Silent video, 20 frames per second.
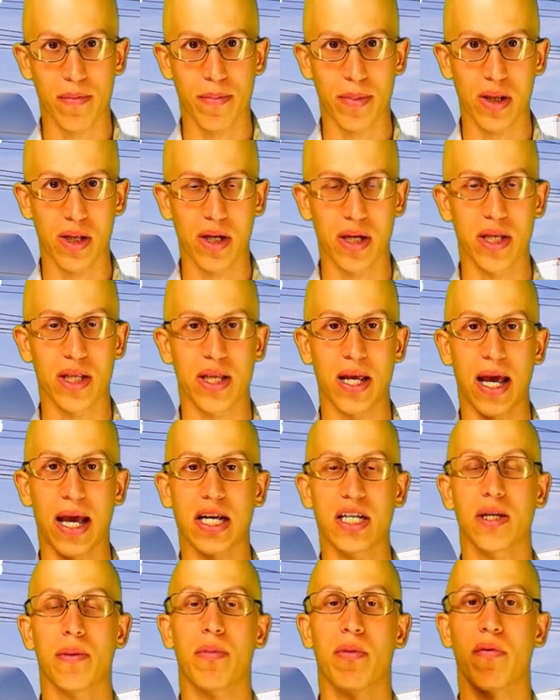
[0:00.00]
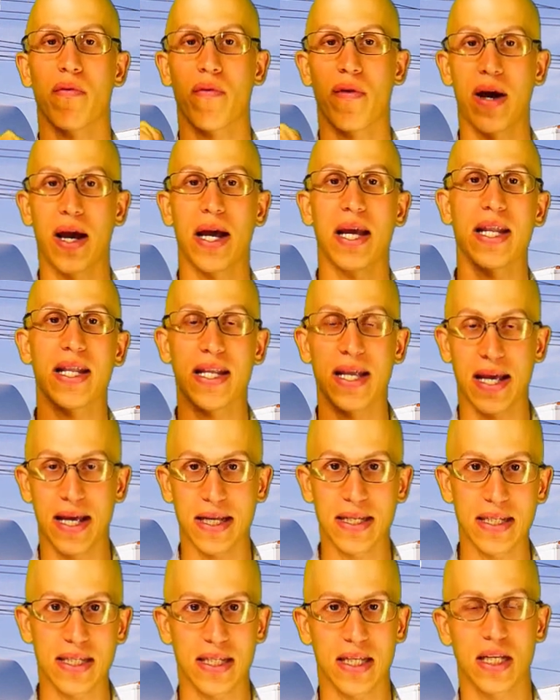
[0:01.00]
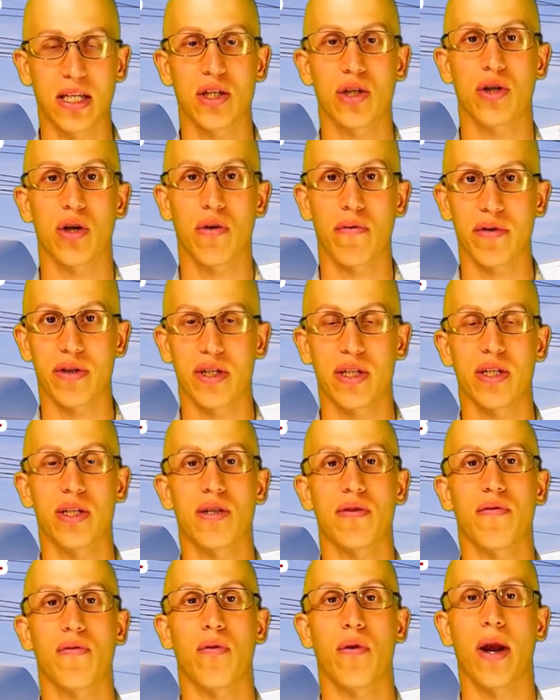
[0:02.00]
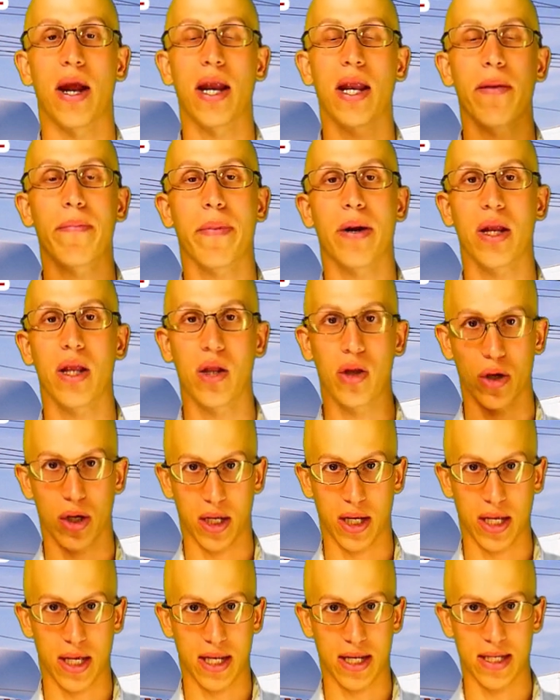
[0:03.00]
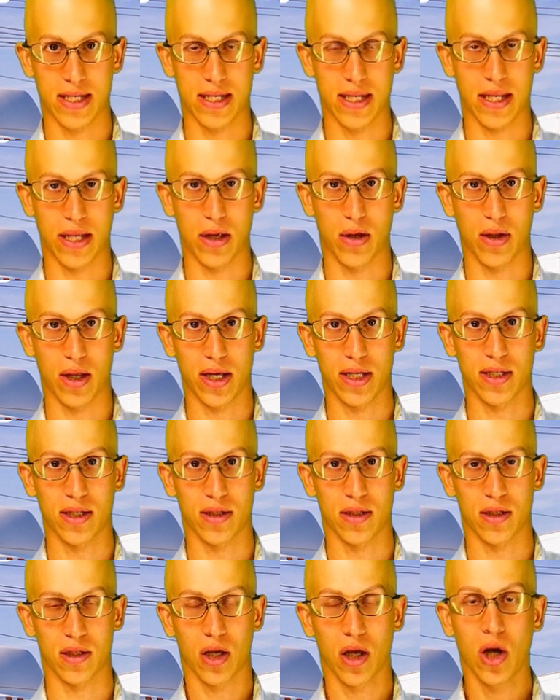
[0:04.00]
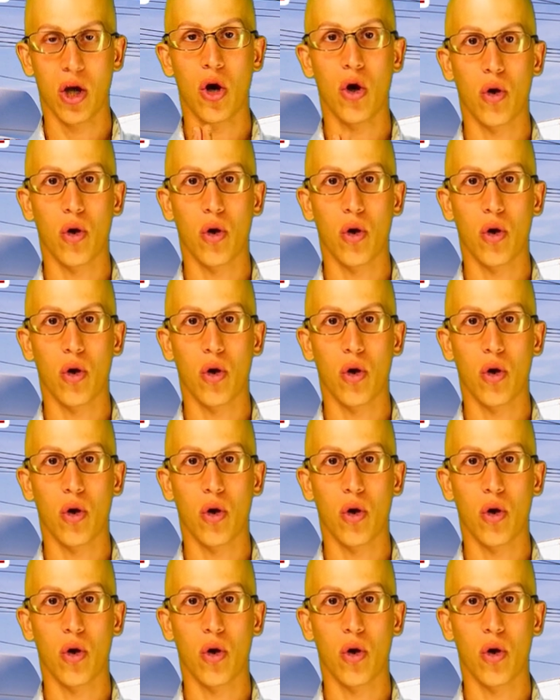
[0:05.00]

the ability to actually provide testing services for anybody looking to get a CDL license,